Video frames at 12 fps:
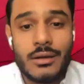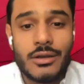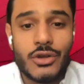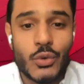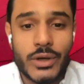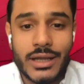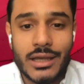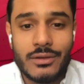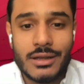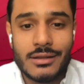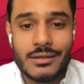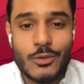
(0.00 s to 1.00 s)
you are
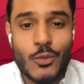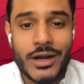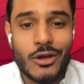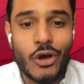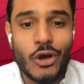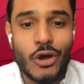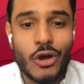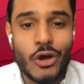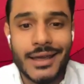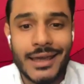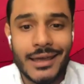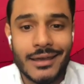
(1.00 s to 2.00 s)
given what I called
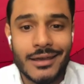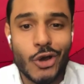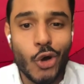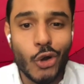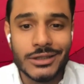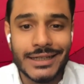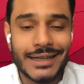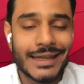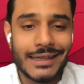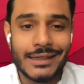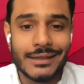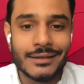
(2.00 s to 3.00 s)
a golden
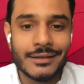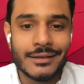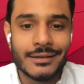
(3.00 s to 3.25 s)
key